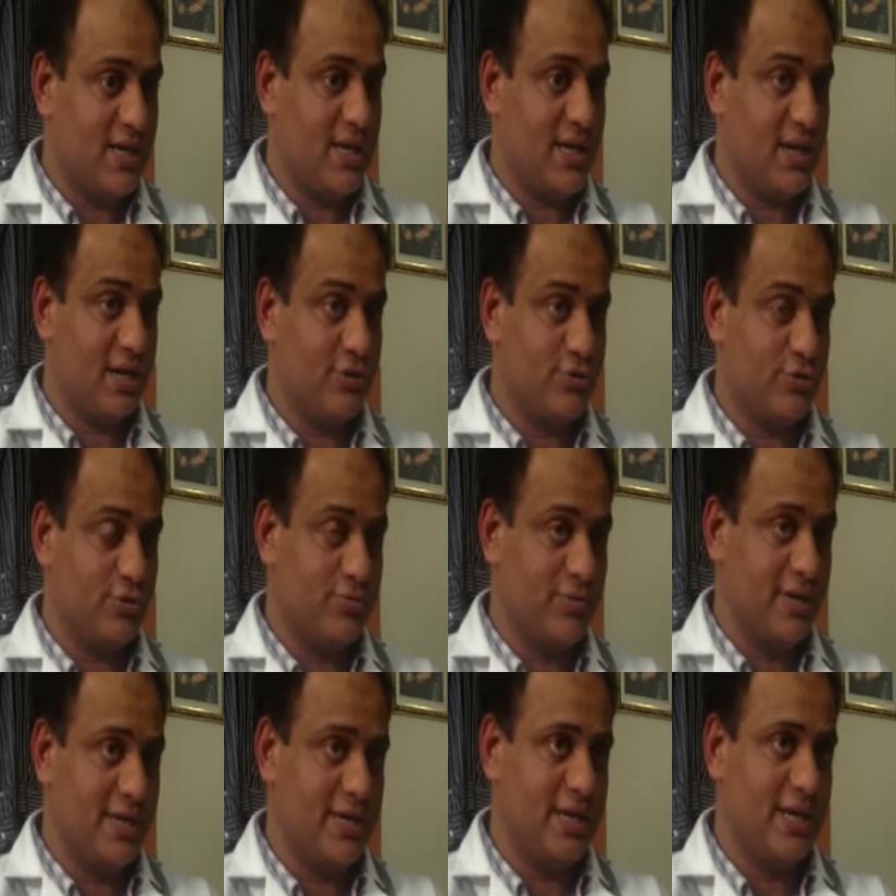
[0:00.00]
They are
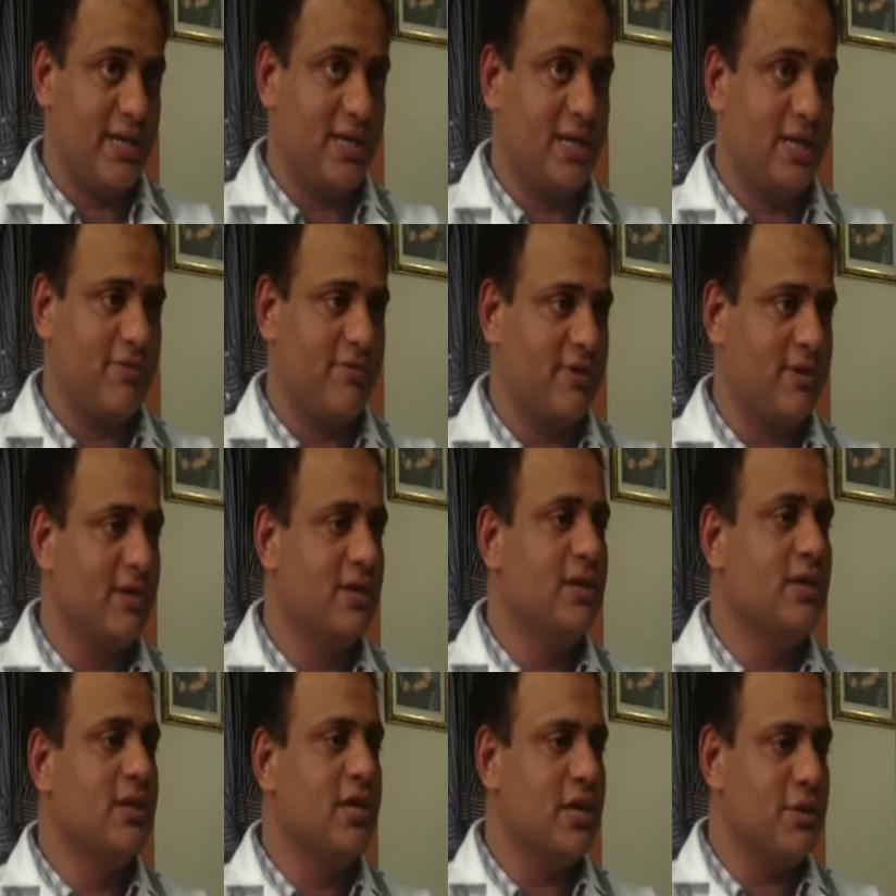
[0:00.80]
also maintaining
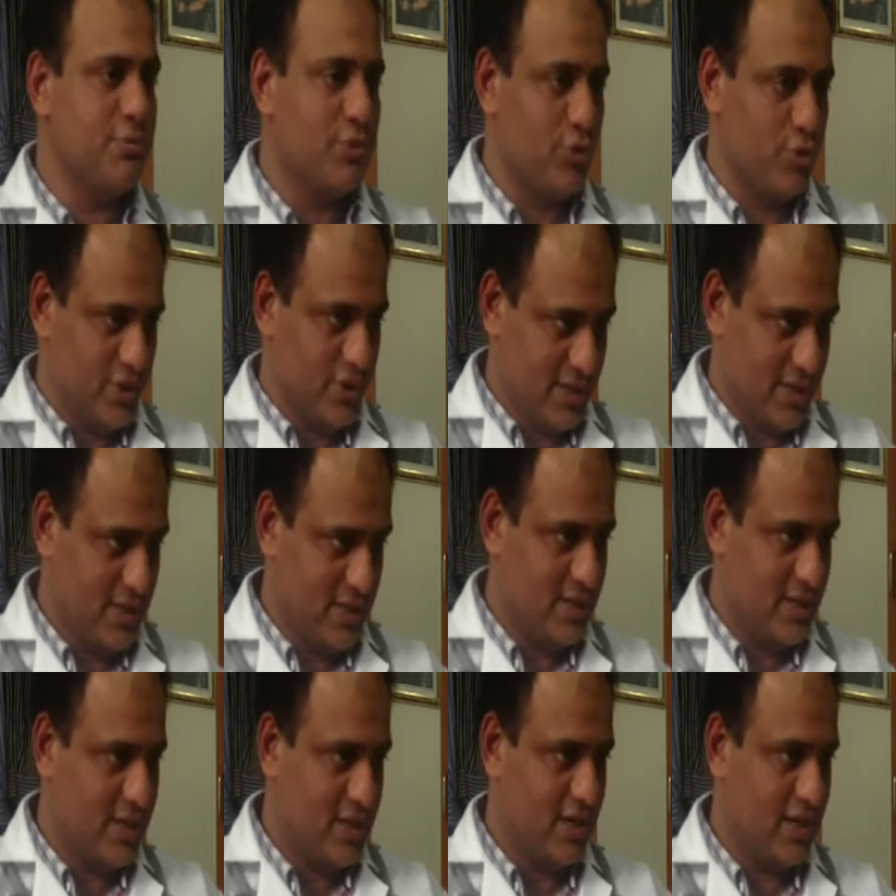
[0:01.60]
our
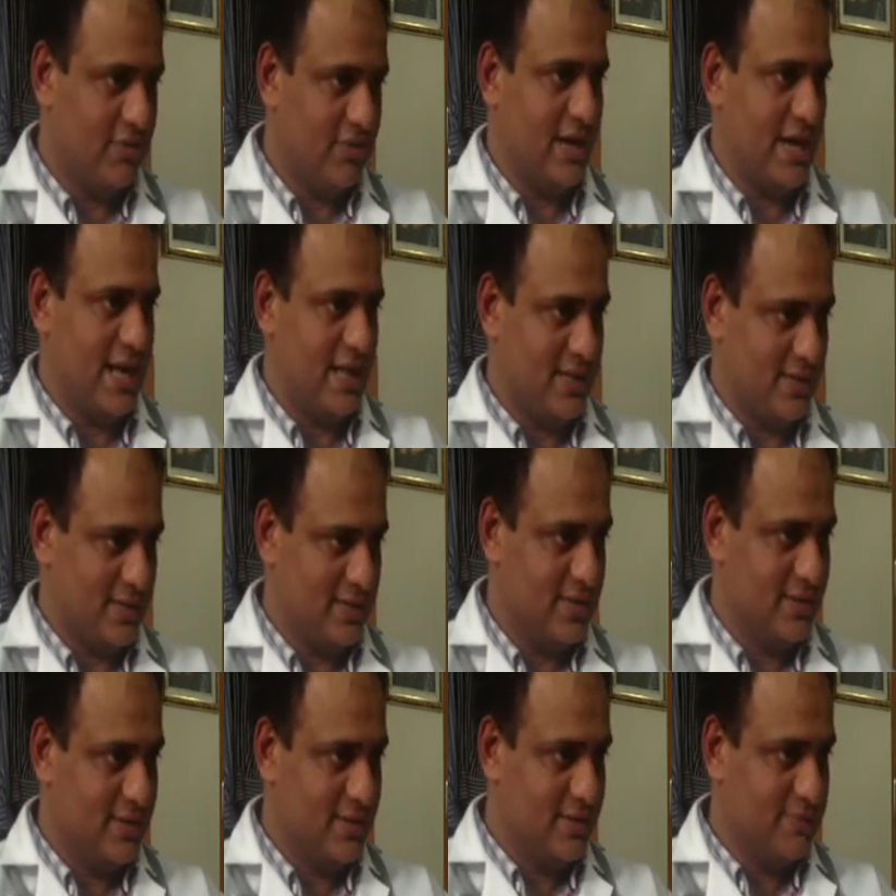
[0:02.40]
immunity, our
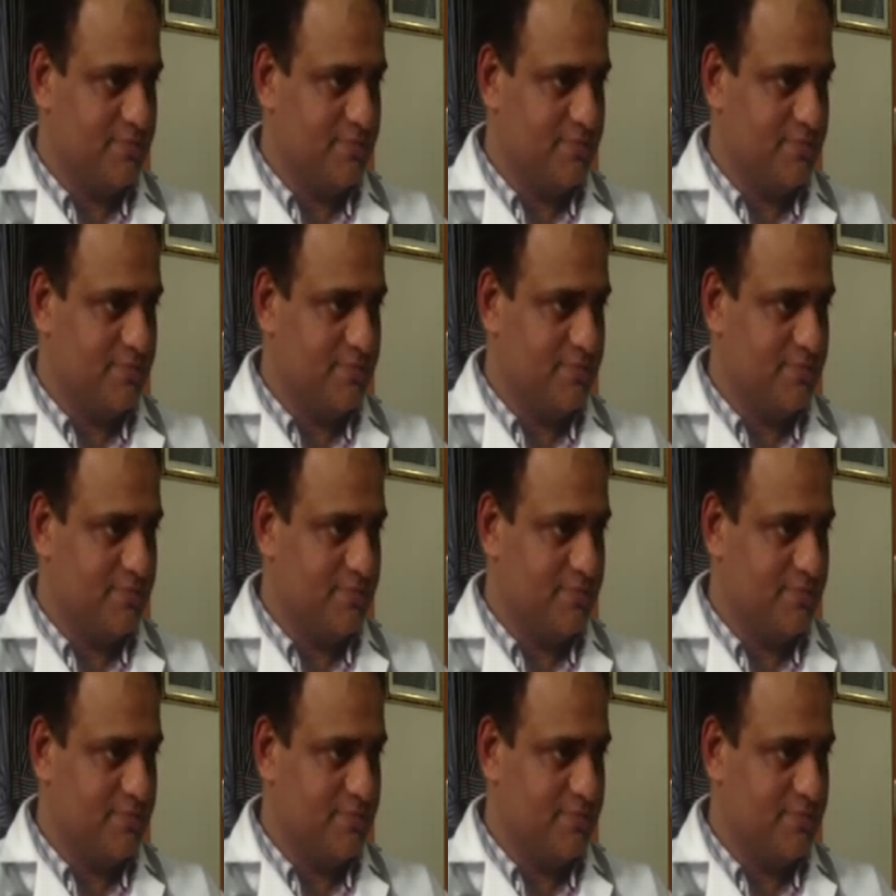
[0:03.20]
health.